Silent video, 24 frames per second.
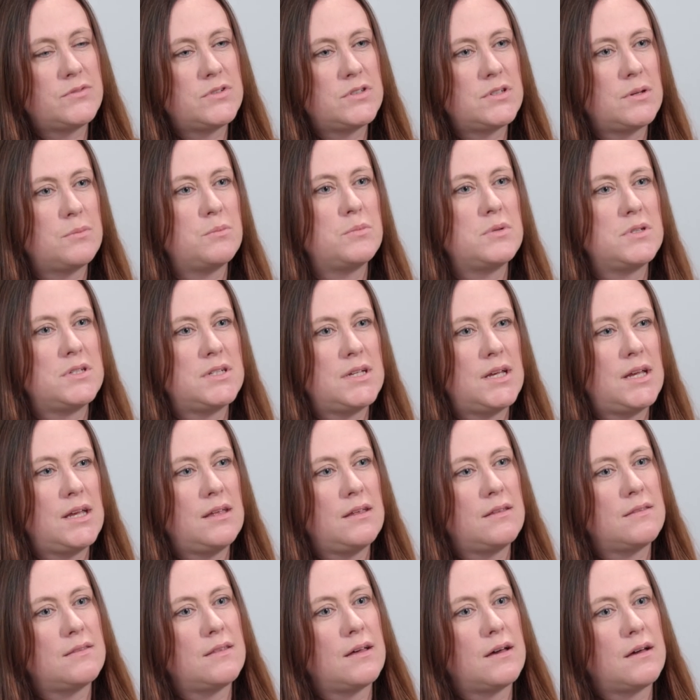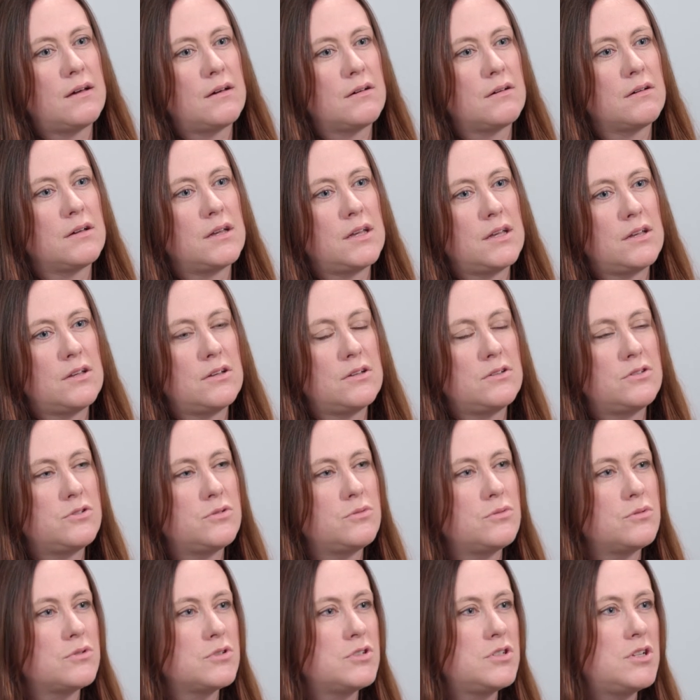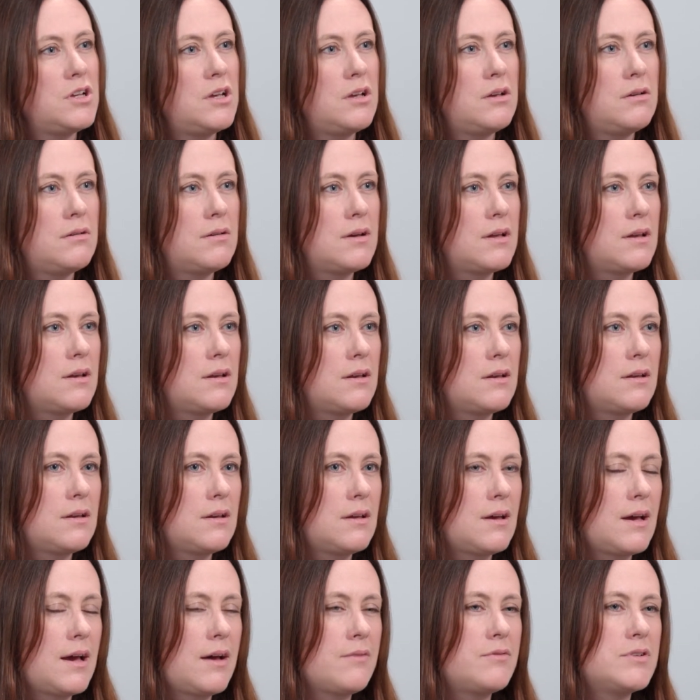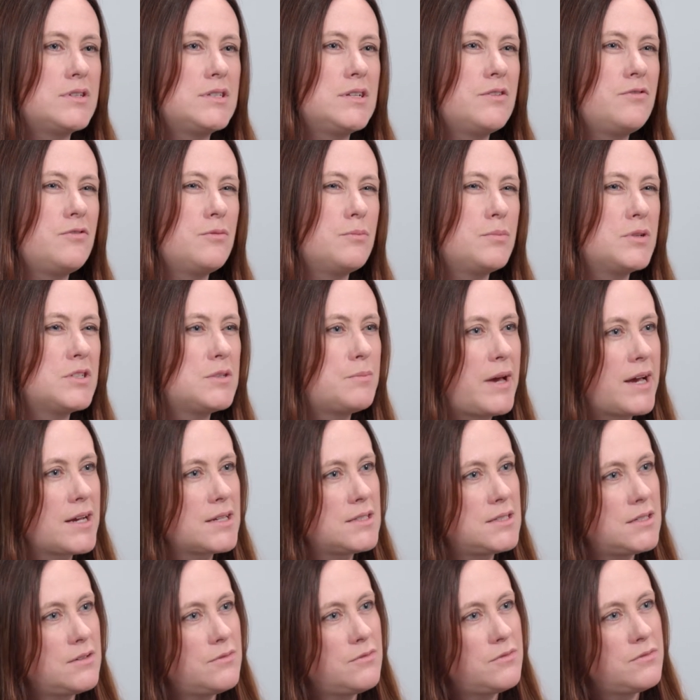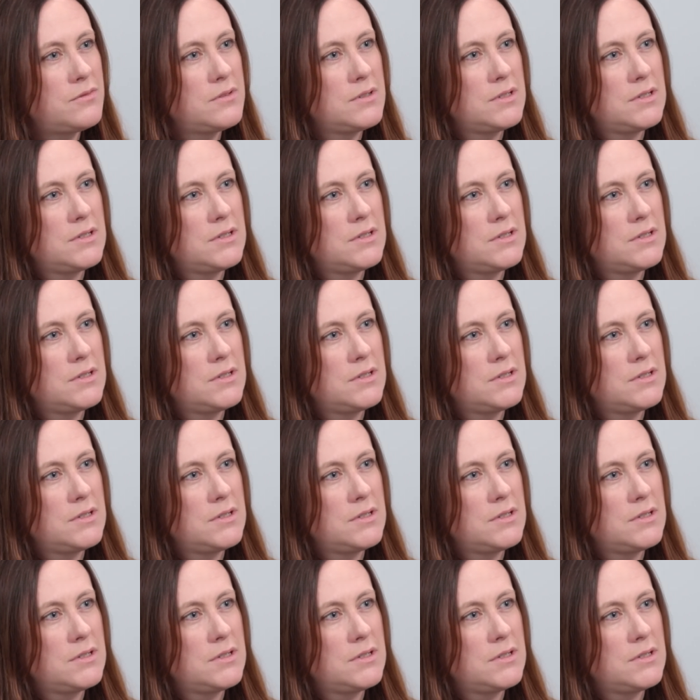somebody that I could talk to and have a different perspective,